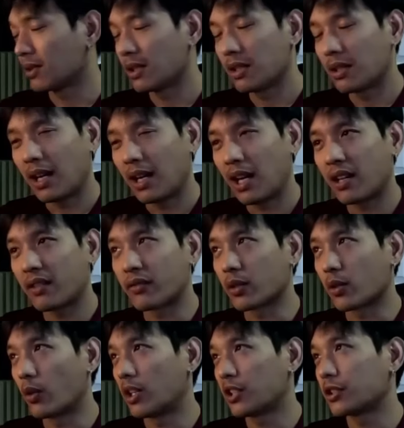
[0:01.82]
I have a
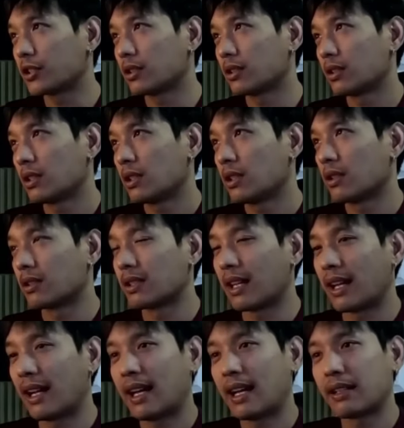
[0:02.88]
question that